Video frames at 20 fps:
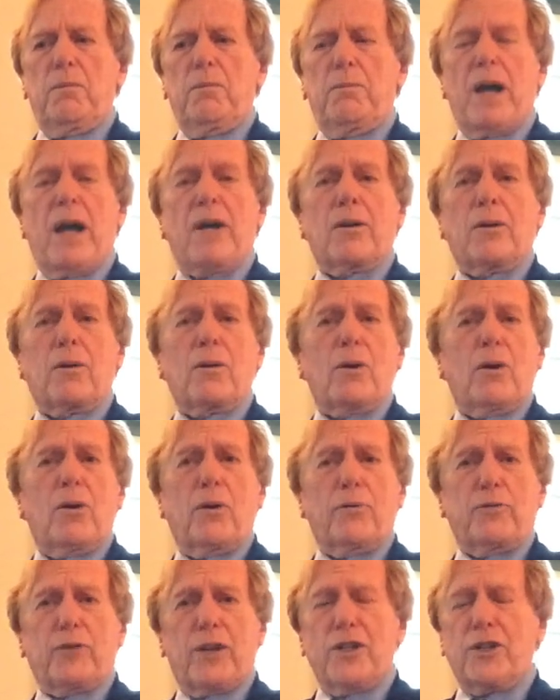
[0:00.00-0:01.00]
barrel
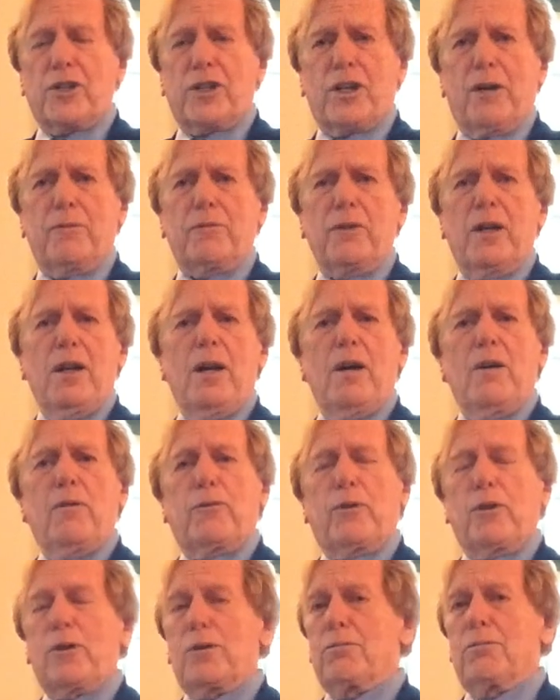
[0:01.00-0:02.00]
or French cuff,
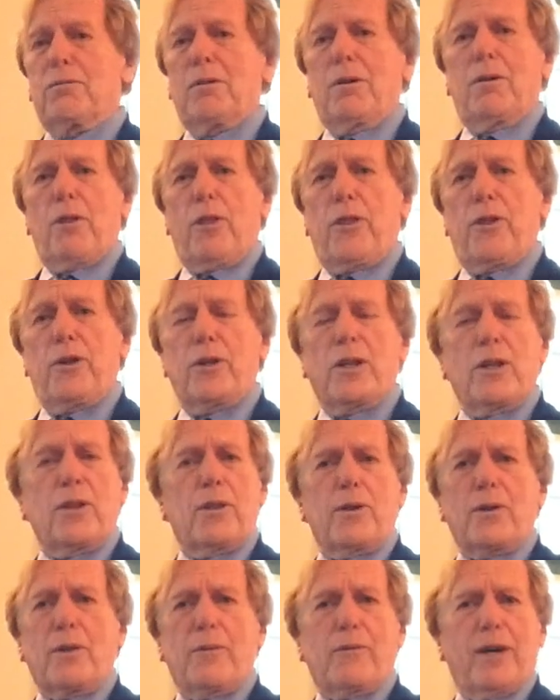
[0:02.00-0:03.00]
for 30
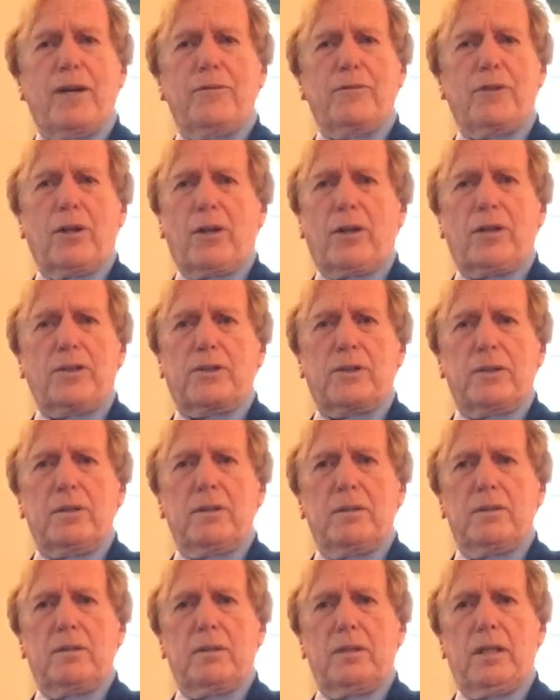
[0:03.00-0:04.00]
$35,
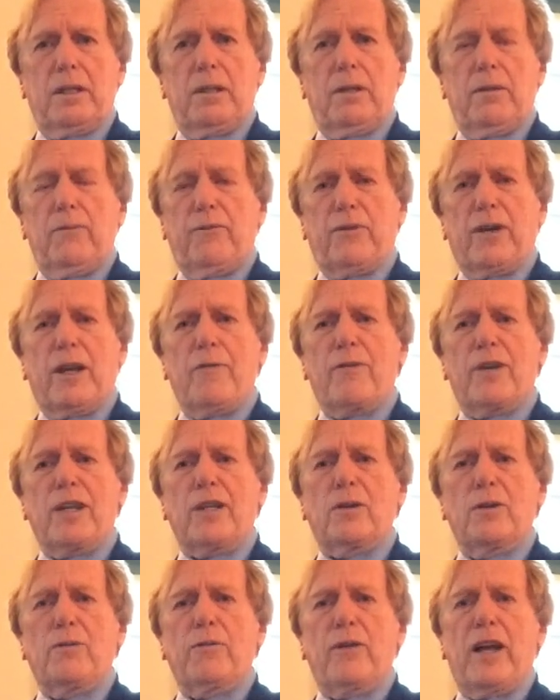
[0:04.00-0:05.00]
and very, very
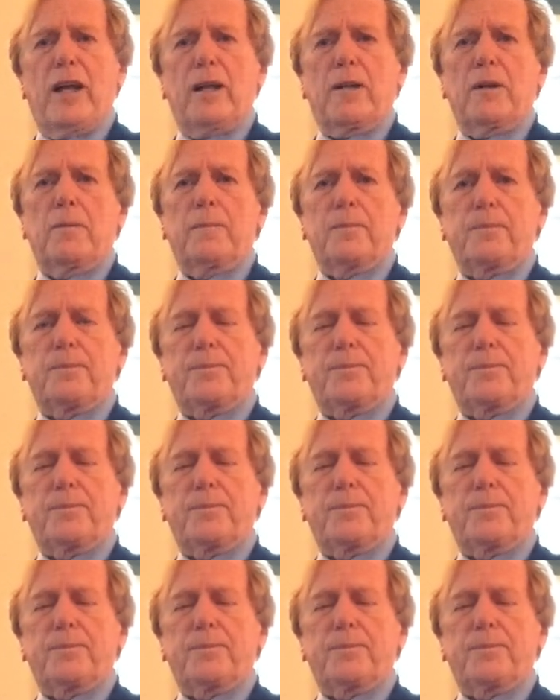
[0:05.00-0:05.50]
good value.